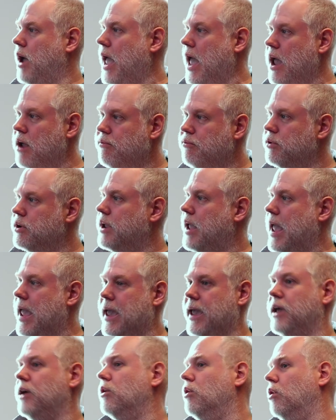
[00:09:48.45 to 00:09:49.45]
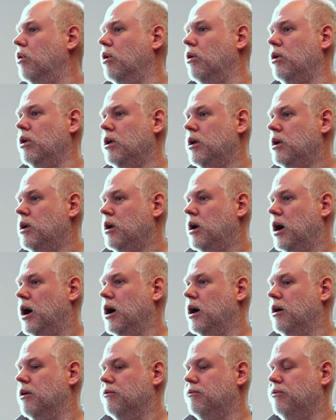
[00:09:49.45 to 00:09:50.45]
every angle
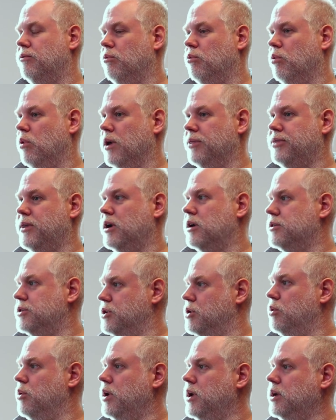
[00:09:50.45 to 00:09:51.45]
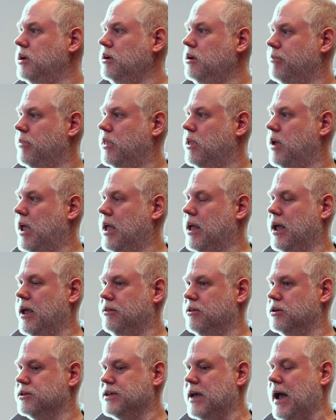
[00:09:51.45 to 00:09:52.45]
of what they're doing,
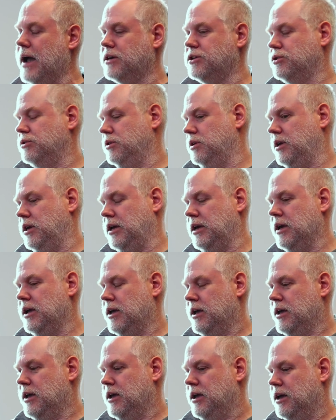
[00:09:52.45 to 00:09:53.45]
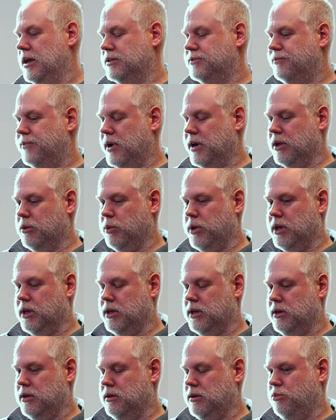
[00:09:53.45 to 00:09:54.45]
and there's actually, it's funny,
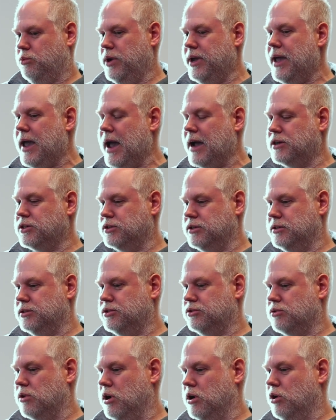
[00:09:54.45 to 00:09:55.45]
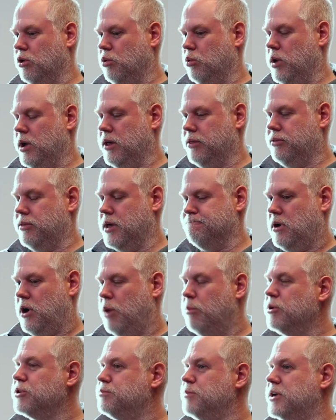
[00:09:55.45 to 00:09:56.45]
we actually struggle with
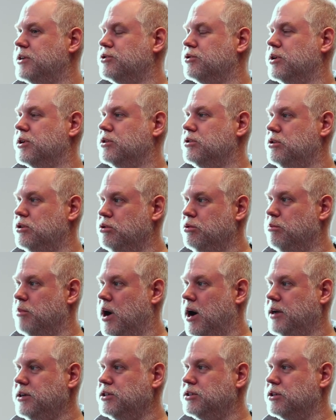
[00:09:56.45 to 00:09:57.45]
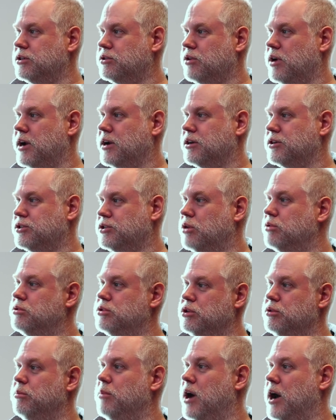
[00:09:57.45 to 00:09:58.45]
almost measuring too much and trying to show
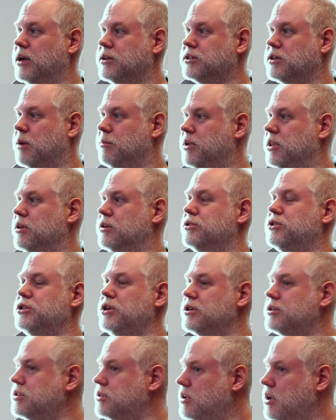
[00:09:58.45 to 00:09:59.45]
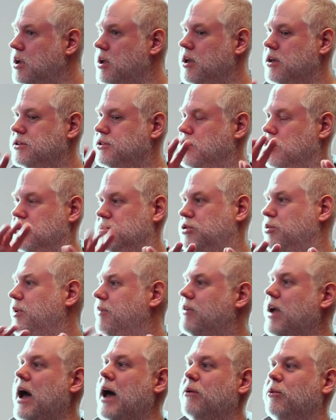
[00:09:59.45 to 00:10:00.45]
too much. I mean, there's just so
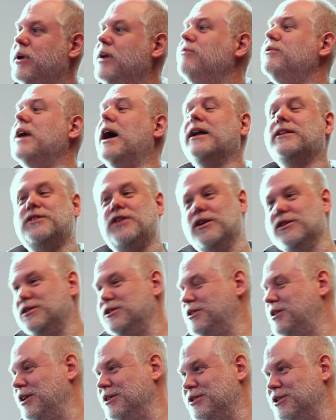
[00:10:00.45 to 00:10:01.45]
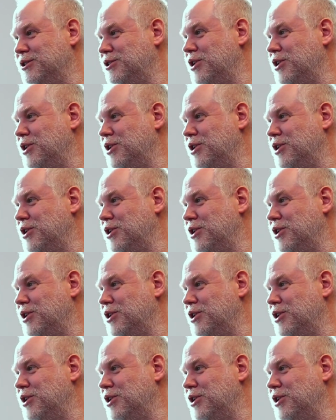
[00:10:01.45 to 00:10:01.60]
we've got tons and tons of